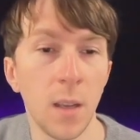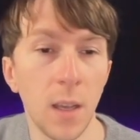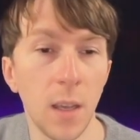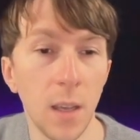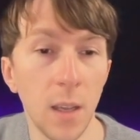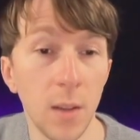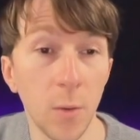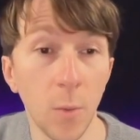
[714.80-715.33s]

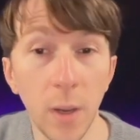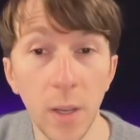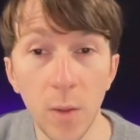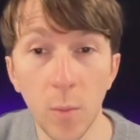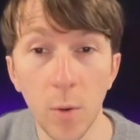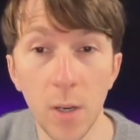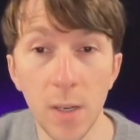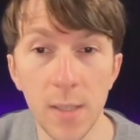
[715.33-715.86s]
And the way it
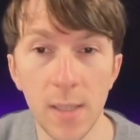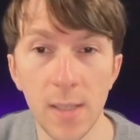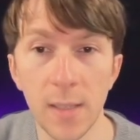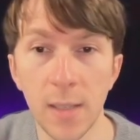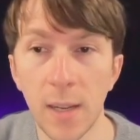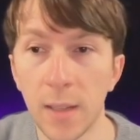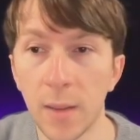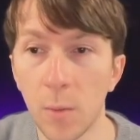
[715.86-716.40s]
works is
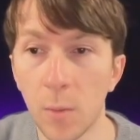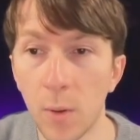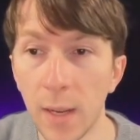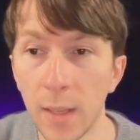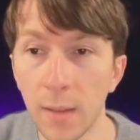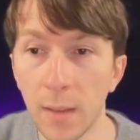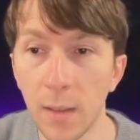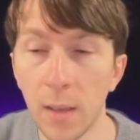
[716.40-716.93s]
that
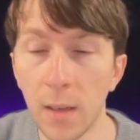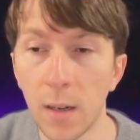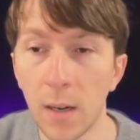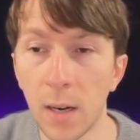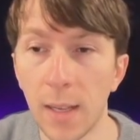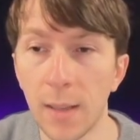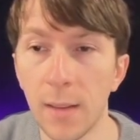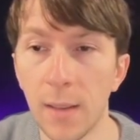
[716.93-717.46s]
right here
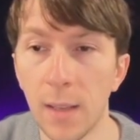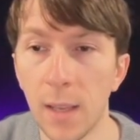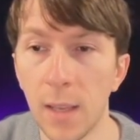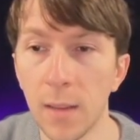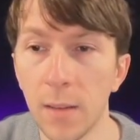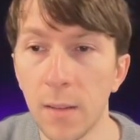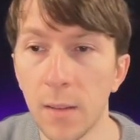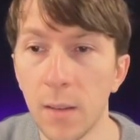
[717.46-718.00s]
at the
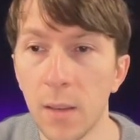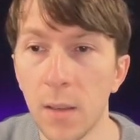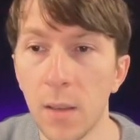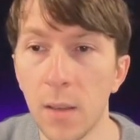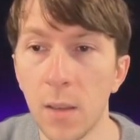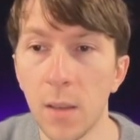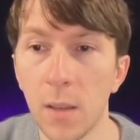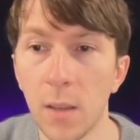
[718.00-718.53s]
end,
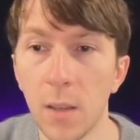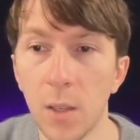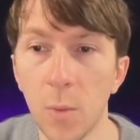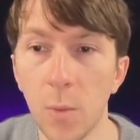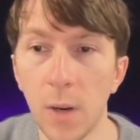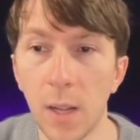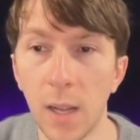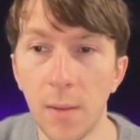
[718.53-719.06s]
you
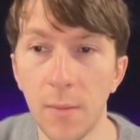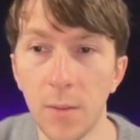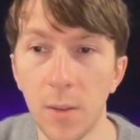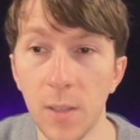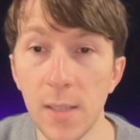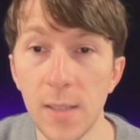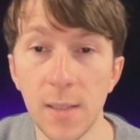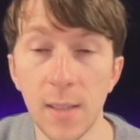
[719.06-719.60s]
will have the
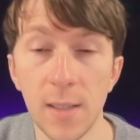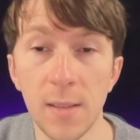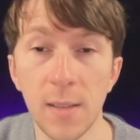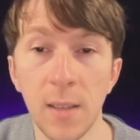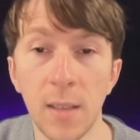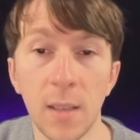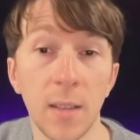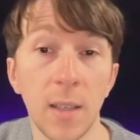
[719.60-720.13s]
is
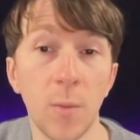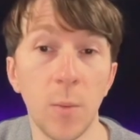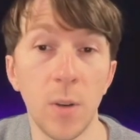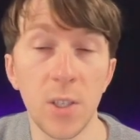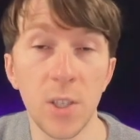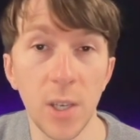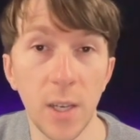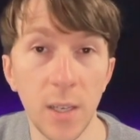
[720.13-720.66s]
testing, and that will
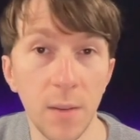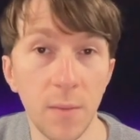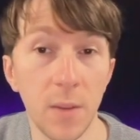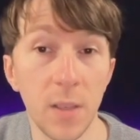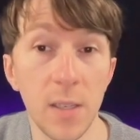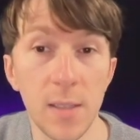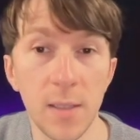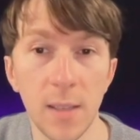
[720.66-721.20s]
check if
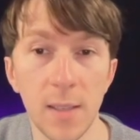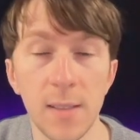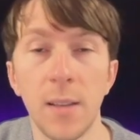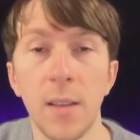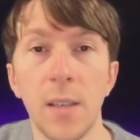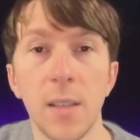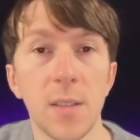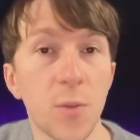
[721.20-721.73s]
is
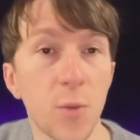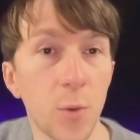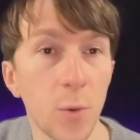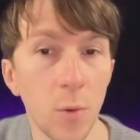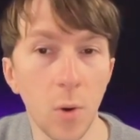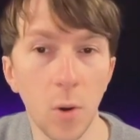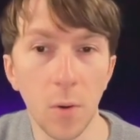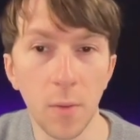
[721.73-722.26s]
testing is
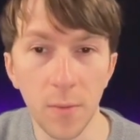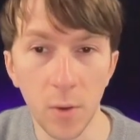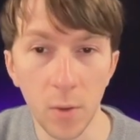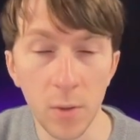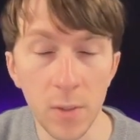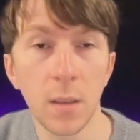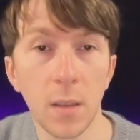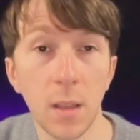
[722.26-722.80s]
true or
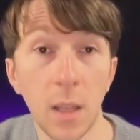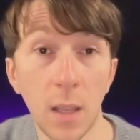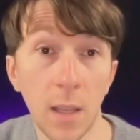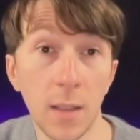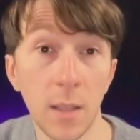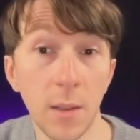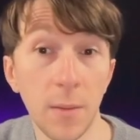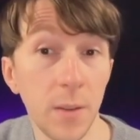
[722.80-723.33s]
false.
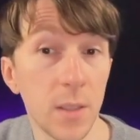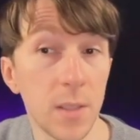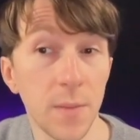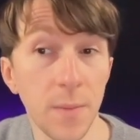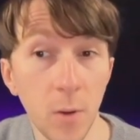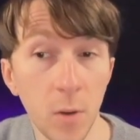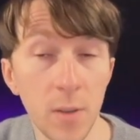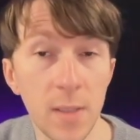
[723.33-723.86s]
And if it's
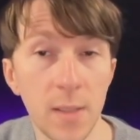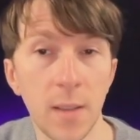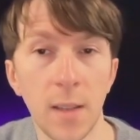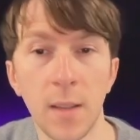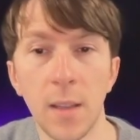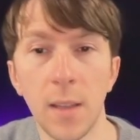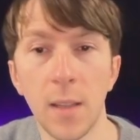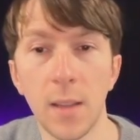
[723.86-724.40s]
false,
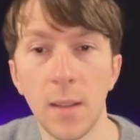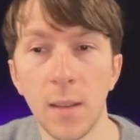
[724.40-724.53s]
then it